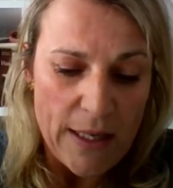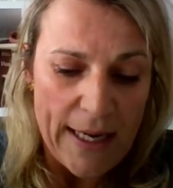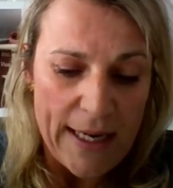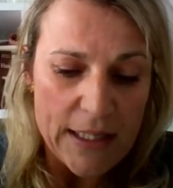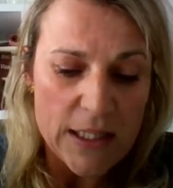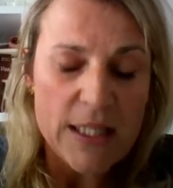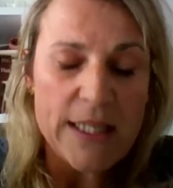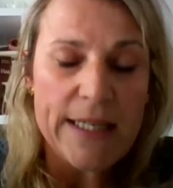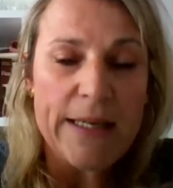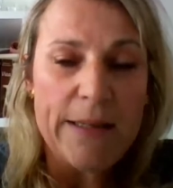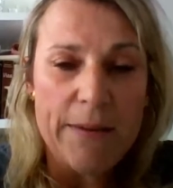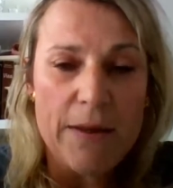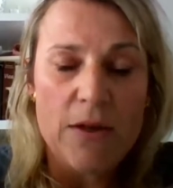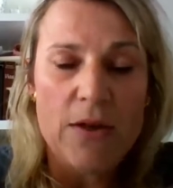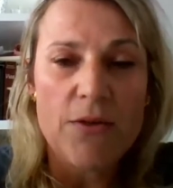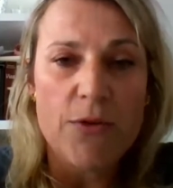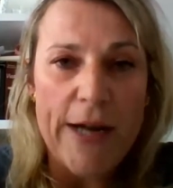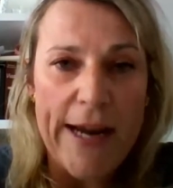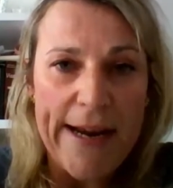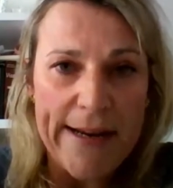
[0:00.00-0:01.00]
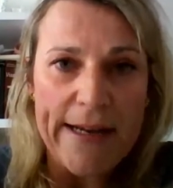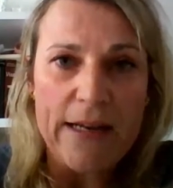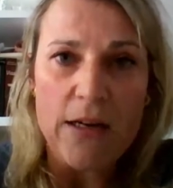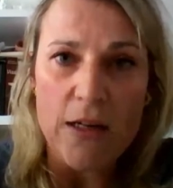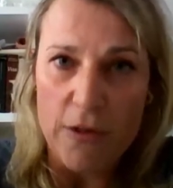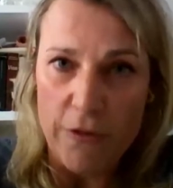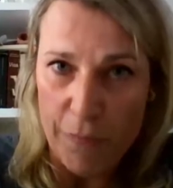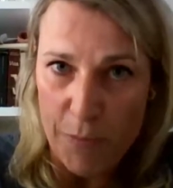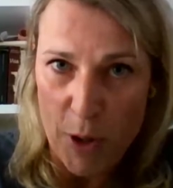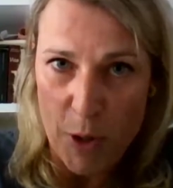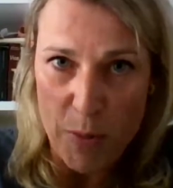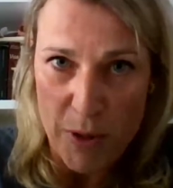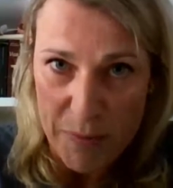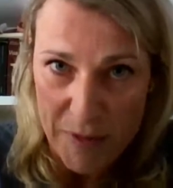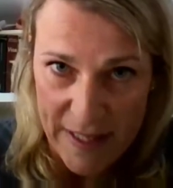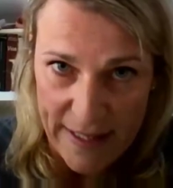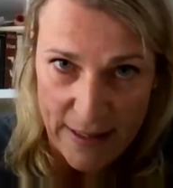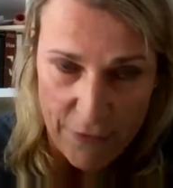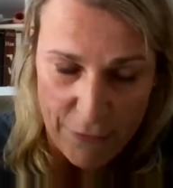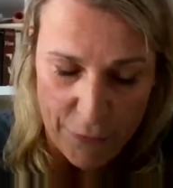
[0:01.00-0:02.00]
actually creating a lot of
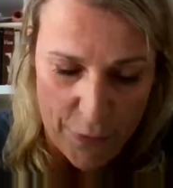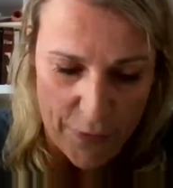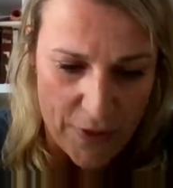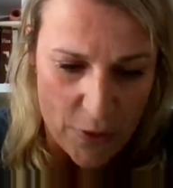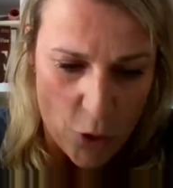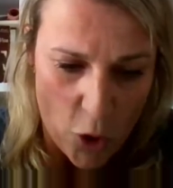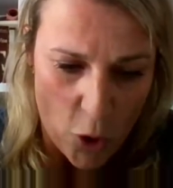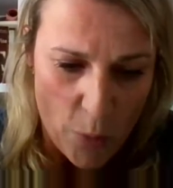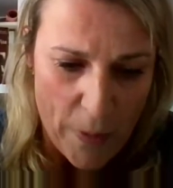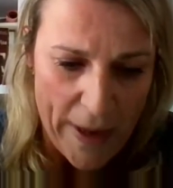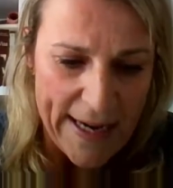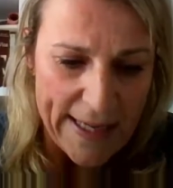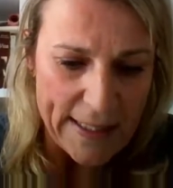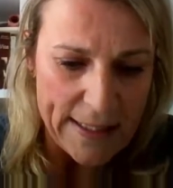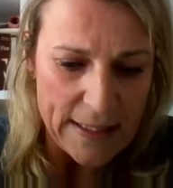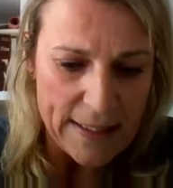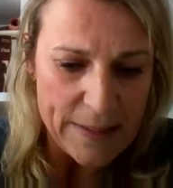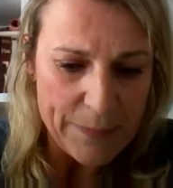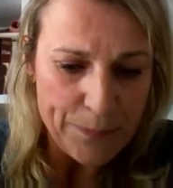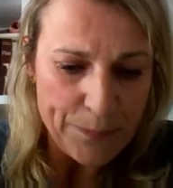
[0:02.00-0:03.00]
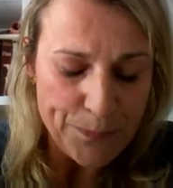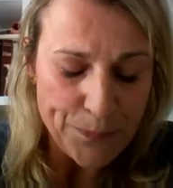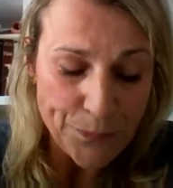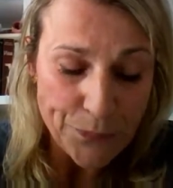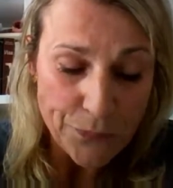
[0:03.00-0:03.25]
problems in different domains.